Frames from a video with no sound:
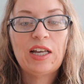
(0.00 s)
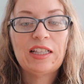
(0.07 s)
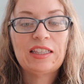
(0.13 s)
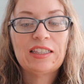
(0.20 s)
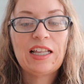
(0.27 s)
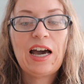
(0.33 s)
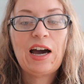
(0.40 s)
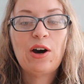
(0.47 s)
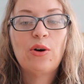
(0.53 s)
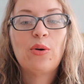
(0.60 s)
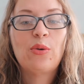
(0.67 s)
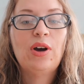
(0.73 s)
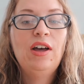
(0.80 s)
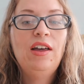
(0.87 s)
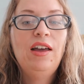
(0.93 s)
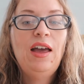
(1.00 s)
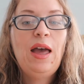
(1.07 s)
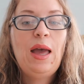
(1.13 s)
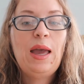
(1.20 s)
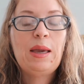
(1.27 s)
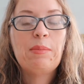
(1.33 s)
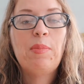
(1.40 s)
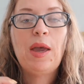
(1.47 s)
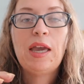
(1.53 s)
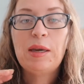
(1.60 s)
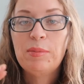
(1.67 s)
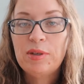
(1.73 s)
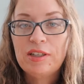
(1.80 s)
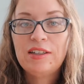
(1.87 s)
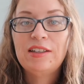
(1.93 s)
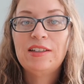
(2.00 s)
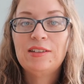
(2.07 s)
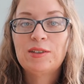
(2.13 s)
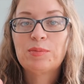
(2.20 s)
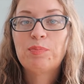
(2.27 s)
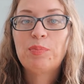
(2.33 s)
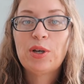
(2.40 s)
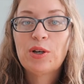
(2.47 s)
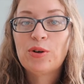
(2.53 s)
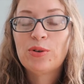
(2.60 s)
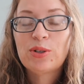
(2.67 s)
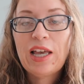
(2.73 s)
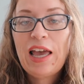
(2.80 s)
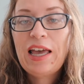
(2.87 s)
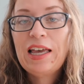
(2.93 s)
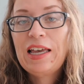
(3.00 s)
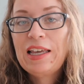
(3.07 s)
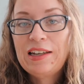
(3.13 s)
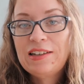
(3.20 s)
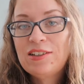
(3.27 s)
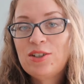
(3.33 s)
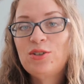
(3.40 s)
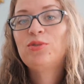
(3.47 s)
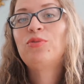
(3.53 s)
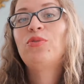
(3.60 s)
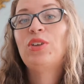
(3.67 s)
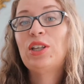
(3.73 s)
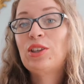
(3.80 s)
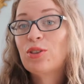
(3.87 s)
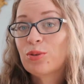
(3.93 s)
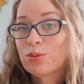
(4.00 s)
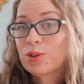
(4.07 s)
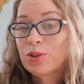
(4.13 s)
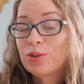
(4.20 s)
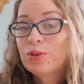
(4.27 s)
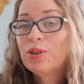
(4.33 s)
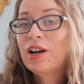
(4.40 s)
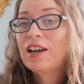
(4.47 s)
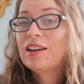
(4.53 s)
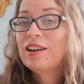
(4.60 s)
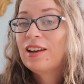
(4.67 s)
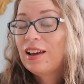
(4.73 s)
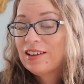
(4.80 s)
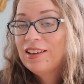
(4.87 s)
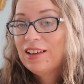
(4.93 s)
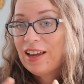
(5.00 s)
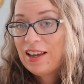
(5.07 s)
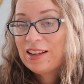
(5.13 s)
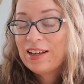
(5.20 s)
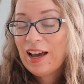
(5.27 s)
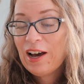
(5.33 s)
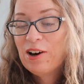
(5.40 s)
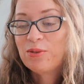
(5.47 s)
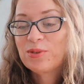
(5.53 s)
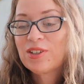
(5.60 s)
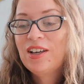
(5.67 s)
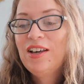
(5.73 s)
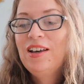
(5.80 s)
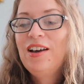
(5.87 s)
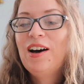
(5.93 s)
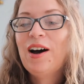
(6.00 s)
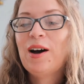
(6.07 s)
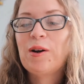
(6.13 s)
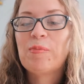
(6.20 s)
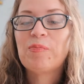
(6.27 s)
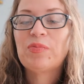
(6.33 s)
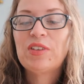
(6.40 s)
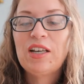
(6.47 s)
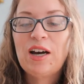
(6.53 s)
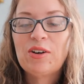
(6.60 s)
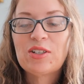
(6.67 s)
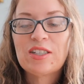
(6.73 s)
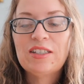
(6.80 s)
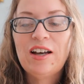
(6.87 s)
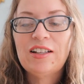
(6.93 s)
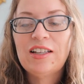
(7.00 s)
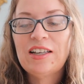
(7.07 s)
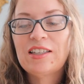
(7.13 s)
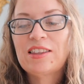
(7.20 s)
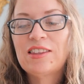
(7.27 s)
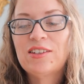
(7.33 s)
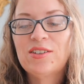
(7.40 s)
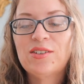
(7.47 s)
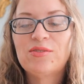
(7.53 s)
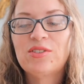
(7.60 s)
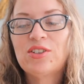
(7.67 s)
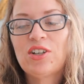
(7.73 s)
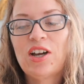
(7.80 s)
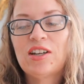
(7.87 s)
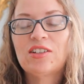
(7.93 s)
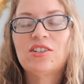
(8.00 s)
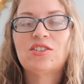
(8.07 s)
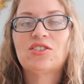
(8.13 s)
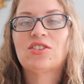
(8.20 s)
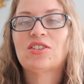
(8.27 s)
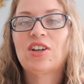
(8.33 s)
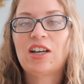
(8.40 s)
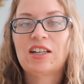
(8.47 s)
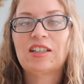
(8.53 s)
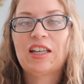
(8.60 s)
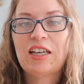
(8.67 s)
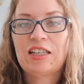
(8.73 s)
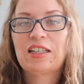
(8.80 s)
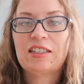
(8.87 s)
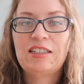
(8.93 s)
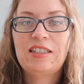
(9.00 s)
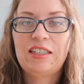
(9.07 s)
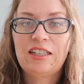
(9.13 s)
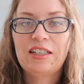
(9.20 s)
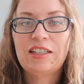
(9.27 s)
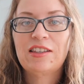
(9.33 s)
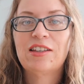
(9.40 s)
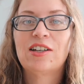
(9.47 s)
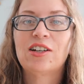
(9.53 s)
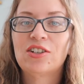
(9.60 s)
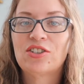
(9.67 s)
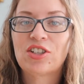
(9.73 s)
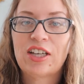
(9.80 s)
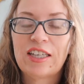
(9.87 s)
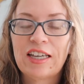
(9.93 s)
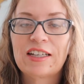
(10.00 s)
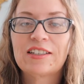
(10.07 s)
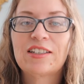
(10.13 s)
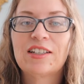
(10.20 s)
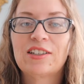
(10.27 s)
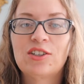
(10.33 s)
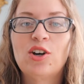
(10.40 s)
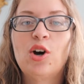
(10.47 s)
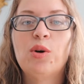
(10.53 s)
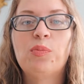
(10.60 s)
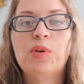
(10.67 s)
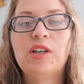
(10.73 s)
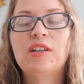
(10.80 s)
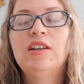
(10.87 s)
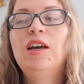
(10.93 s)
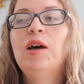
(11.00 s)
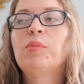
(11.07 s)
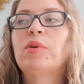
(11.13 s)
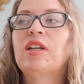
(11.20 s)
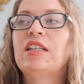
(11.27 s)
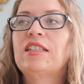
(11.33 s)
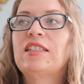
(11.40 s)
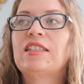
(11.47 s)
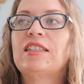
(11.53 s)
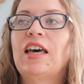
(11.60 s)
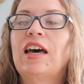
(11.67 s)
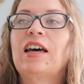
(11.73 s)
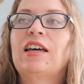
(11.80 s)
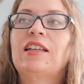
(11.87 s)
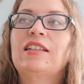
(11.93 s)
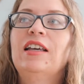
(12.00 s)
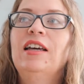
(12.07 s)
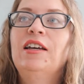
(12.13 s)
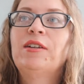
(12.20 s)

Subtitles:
allow a baby's big old head to fit through and out. Now, it's not like the vagina is just kind of like sitting there gigantically open, but it's kind